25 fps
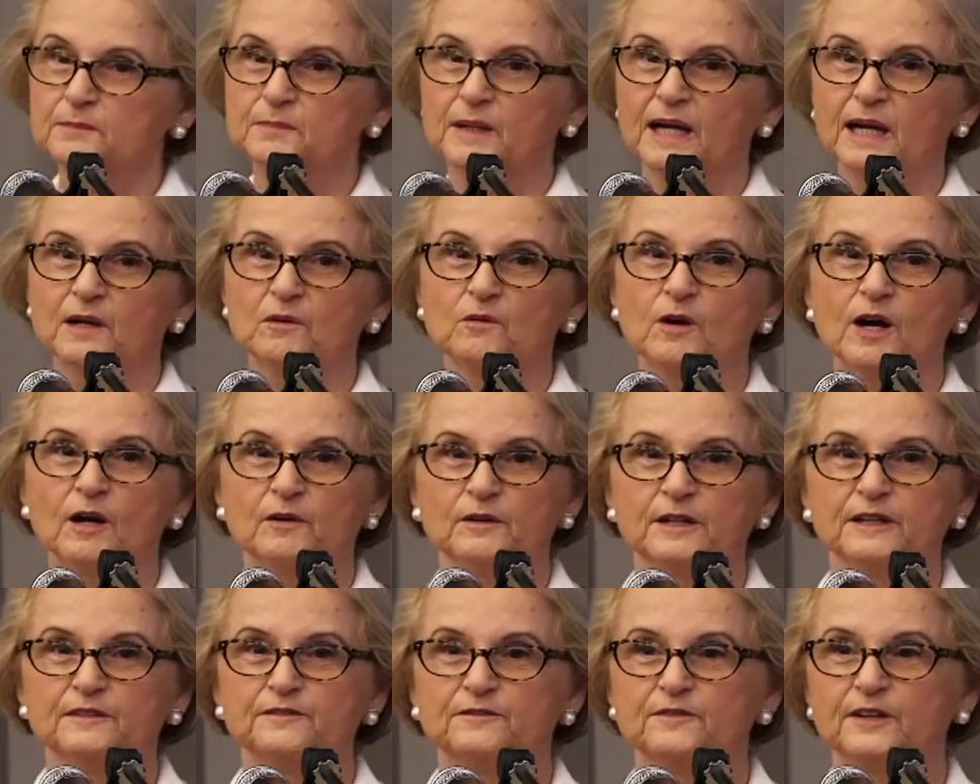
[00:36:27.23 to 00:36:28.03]
by what
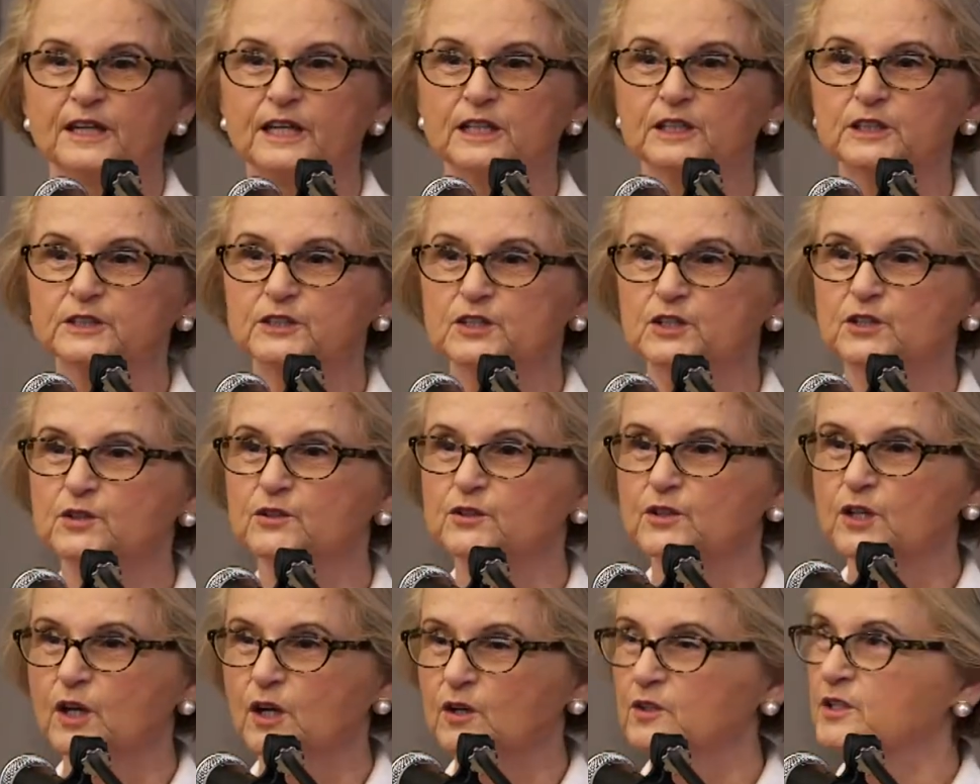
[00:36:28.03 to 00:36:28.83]
we fail to
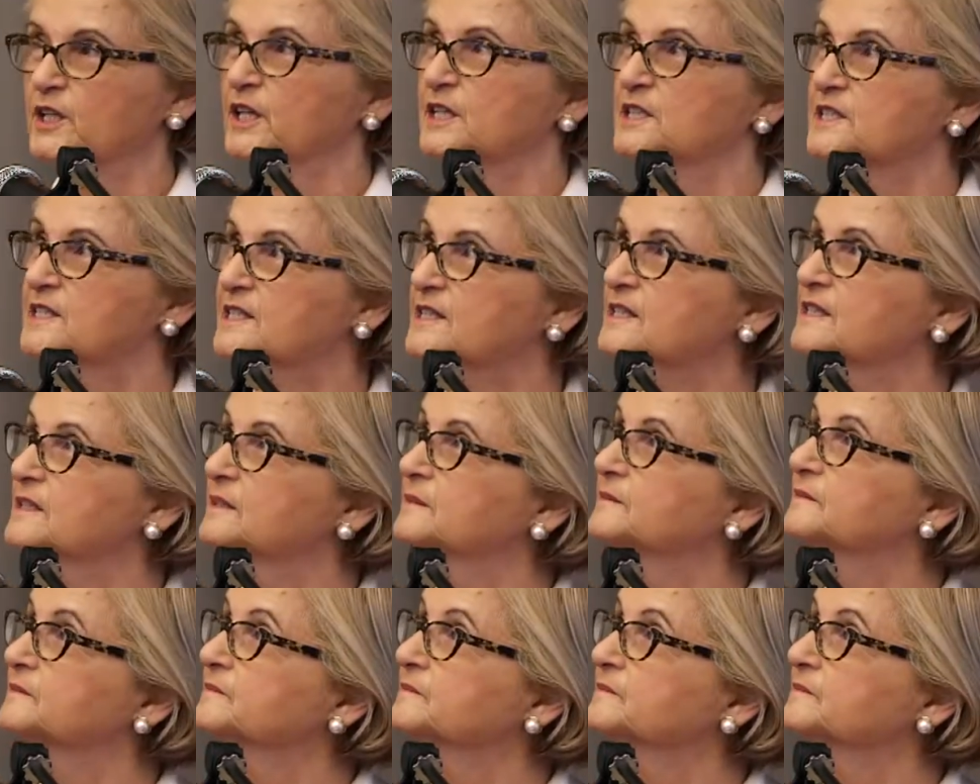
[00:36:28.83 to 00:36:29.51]
notice.